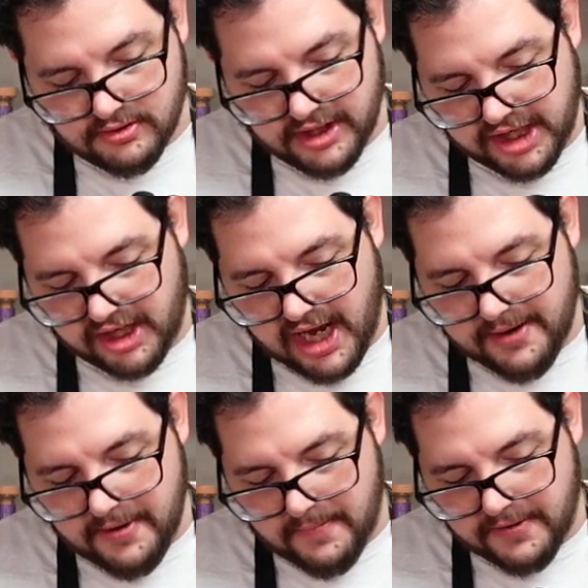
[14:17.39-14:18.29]
Like,
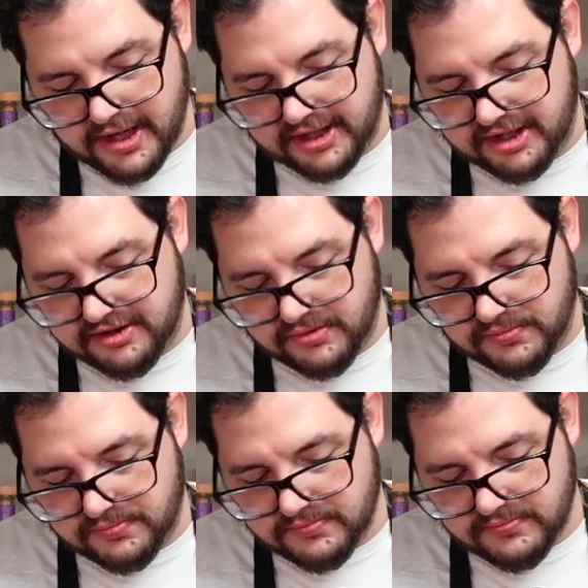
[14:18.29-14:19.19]
I'm probably going to do
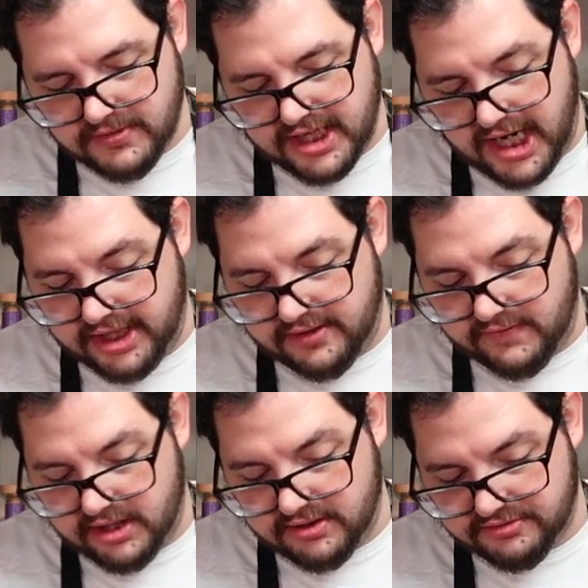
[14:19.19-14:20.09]
1/8 of
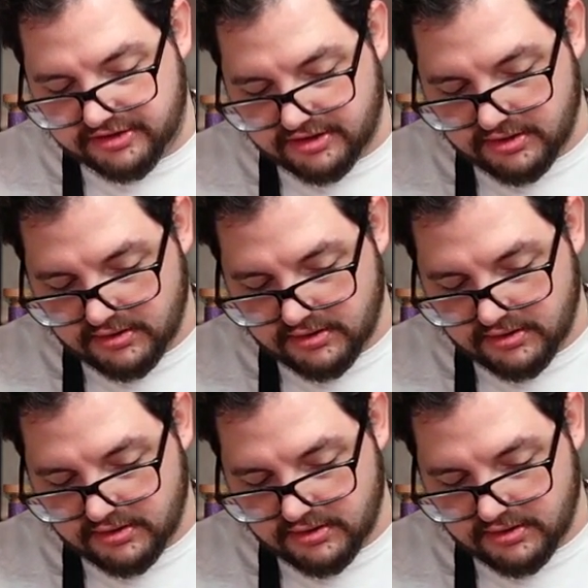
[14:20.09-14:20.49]
an ounce.